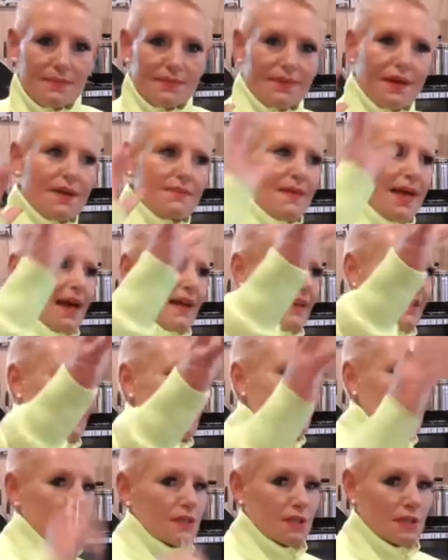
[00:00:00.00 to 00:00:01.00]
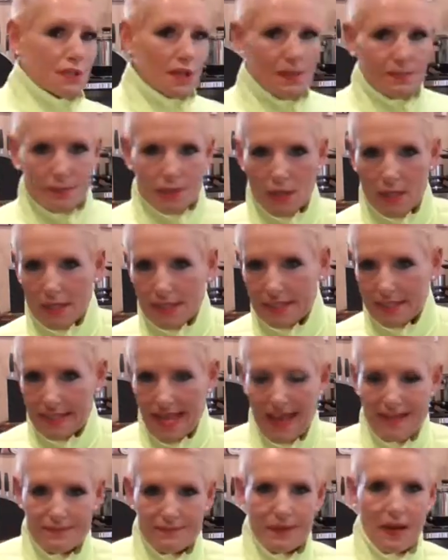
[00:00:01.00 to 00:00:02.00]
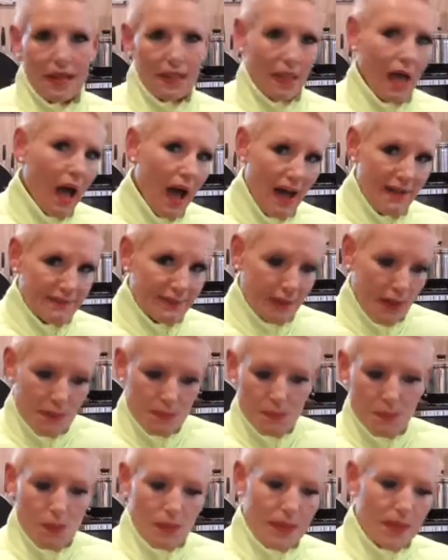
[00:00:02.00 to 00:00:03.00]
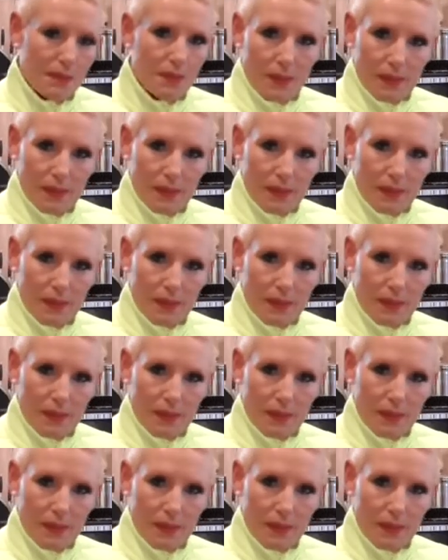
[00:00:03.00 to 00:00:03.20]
If I'm out in the bush and I'm trying to save my life and I'm walking,